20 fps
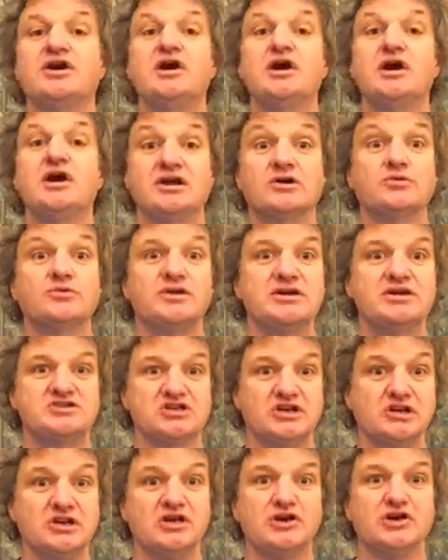you'll need to
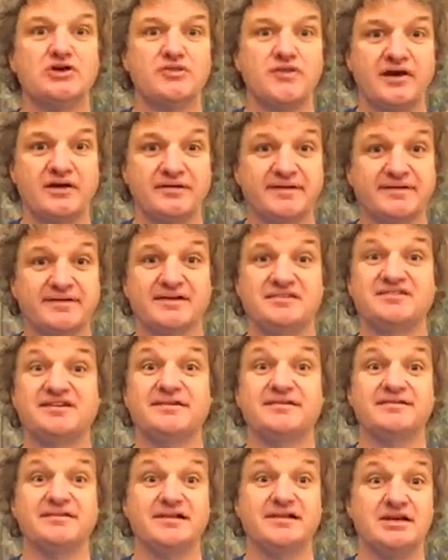learn those settings
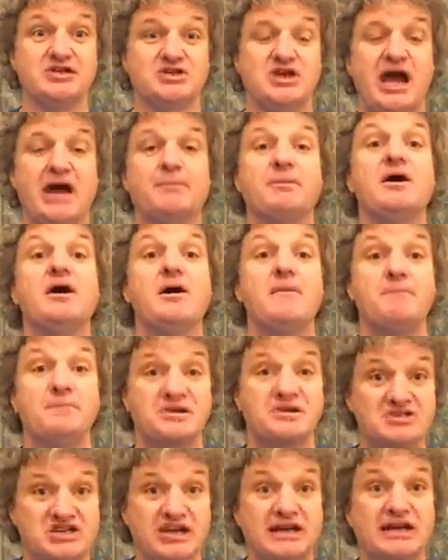in each app,
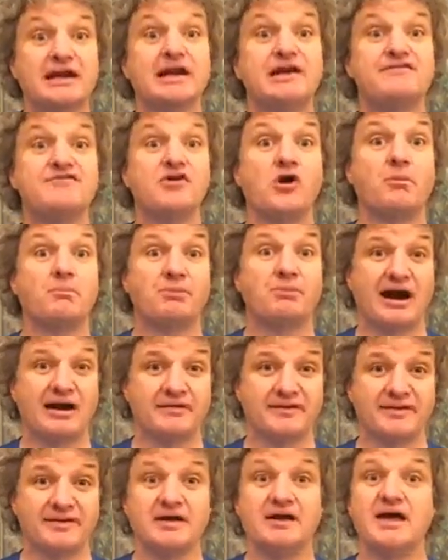particularly for your
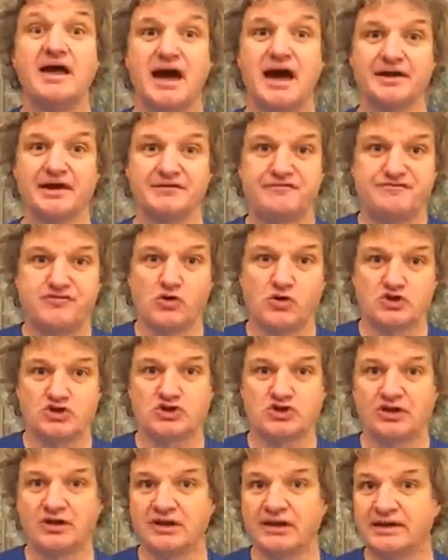browser. And
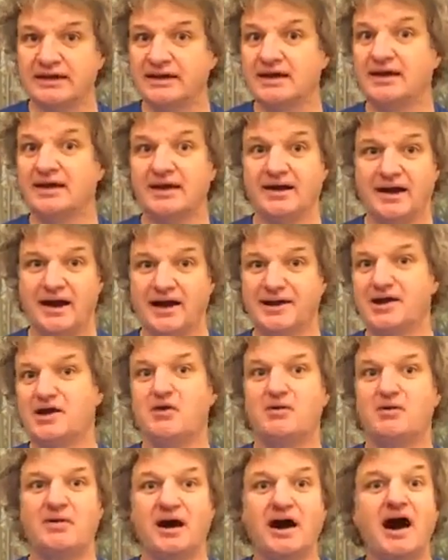unfortunately, I know on
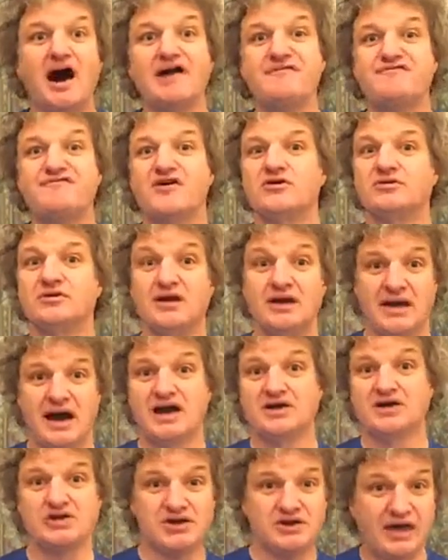my iPhone I
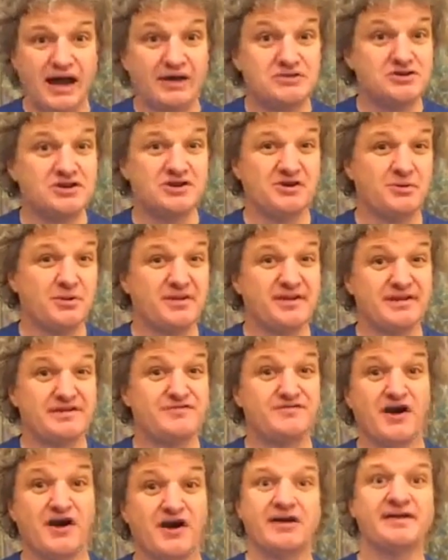showed you how to do it with
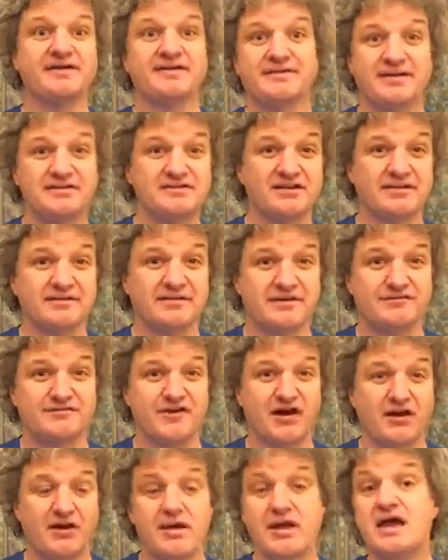Safari. It's Settings
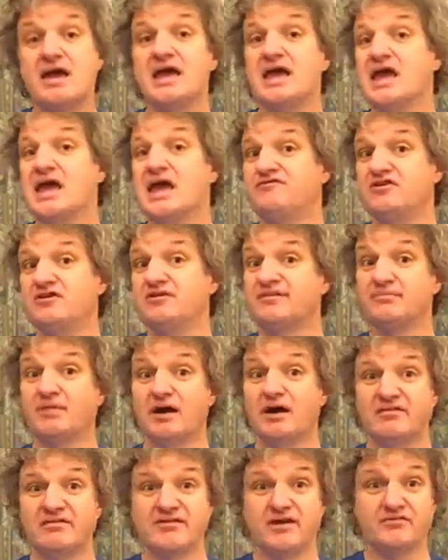Safari. If you use
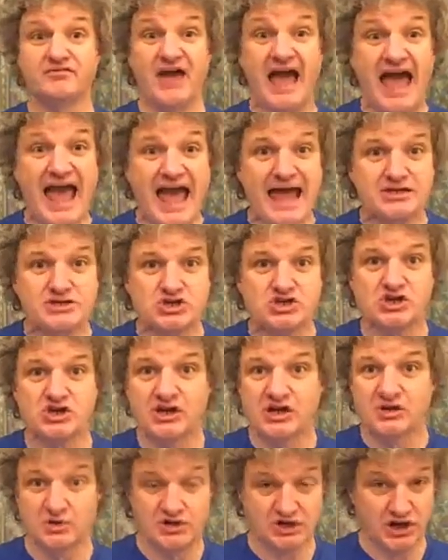Microsoft Edge,
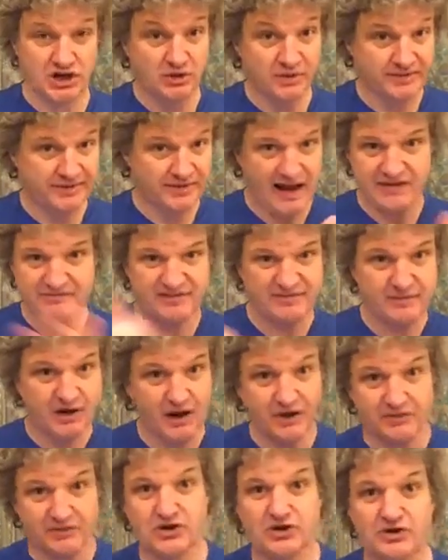which I also have as my
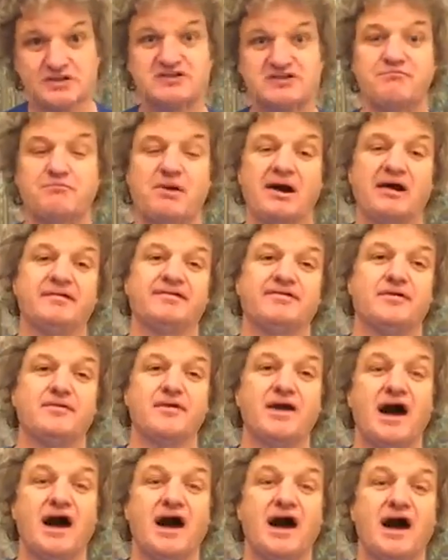alternative browser on the
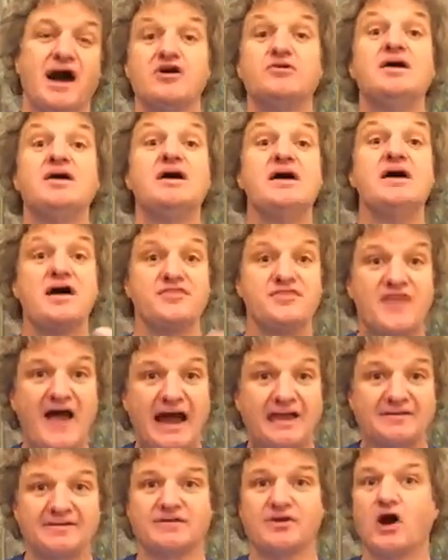iPhone, that's
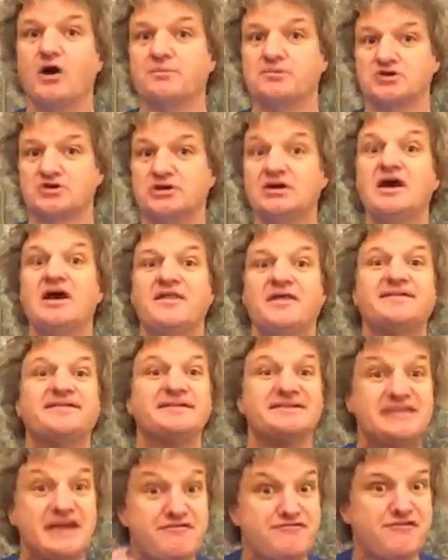an option that's a
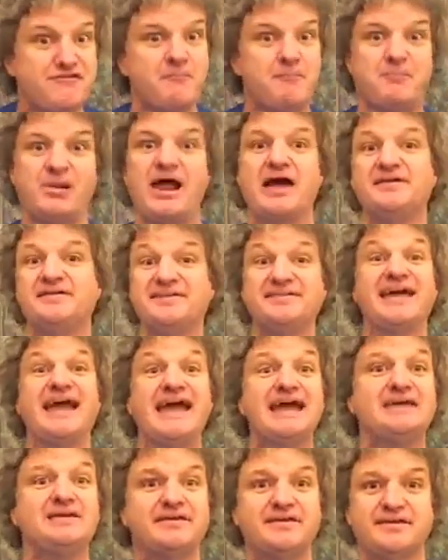different place. It's
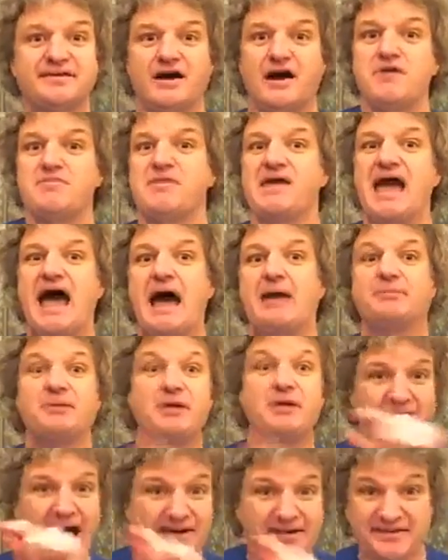inside the app
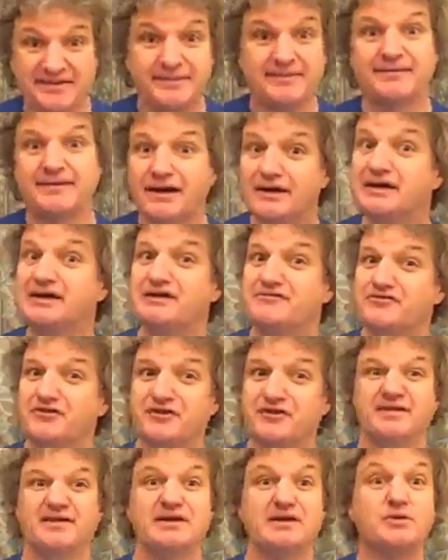and it's a slightly different
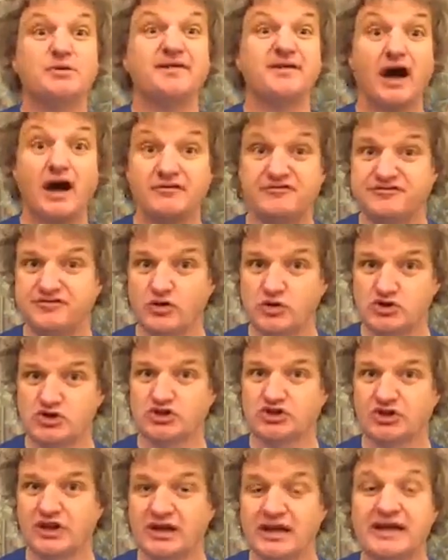sequence.
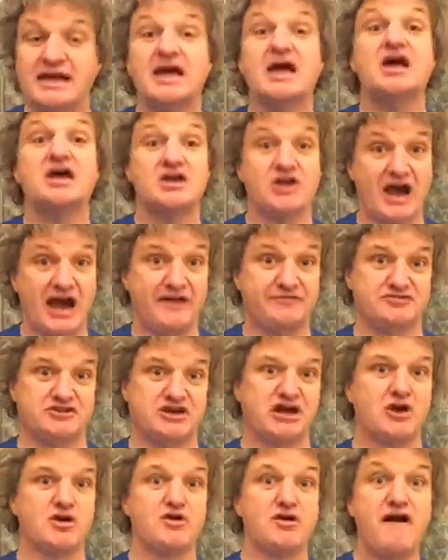Unfortunately, you have to go
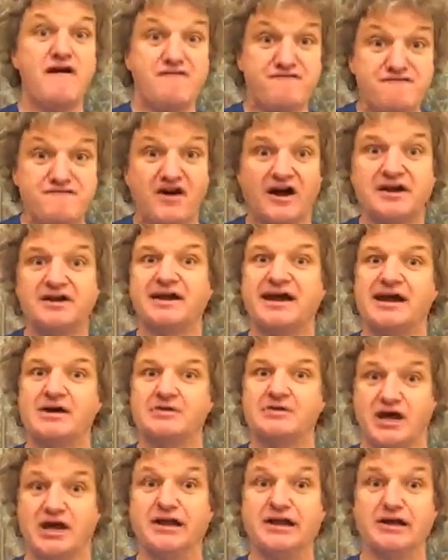and find out
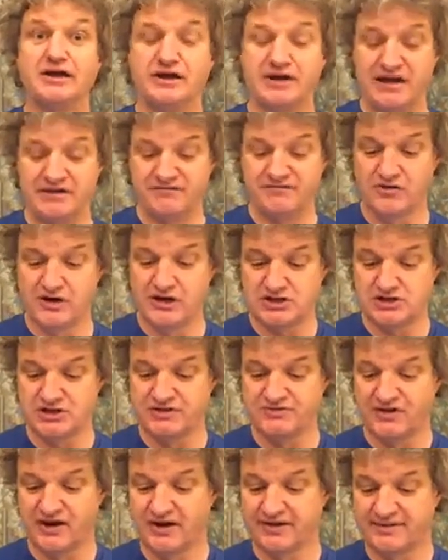and learn it for each
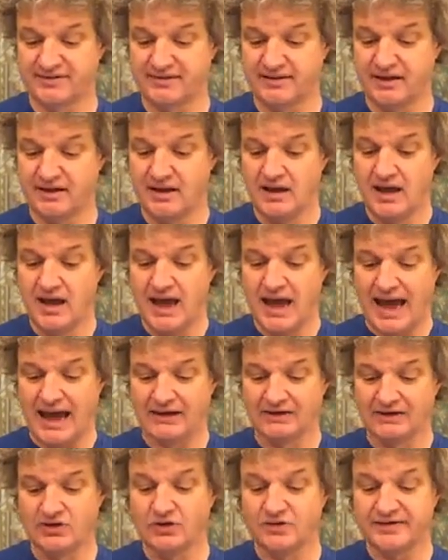device. And of
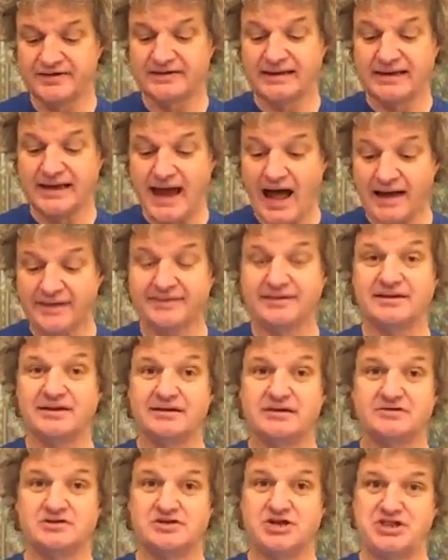course, the last thing
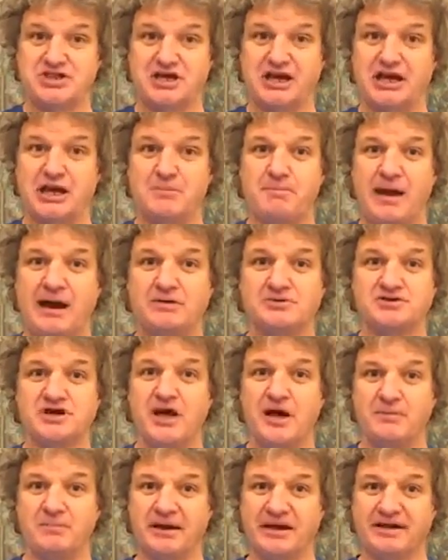to think about,
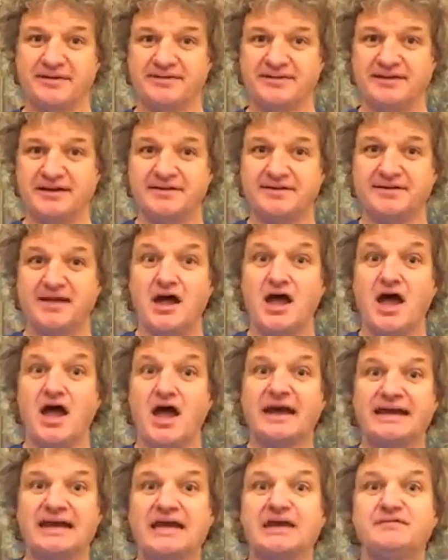because this
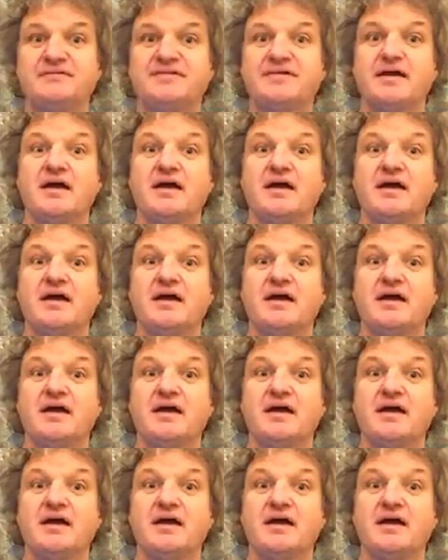gives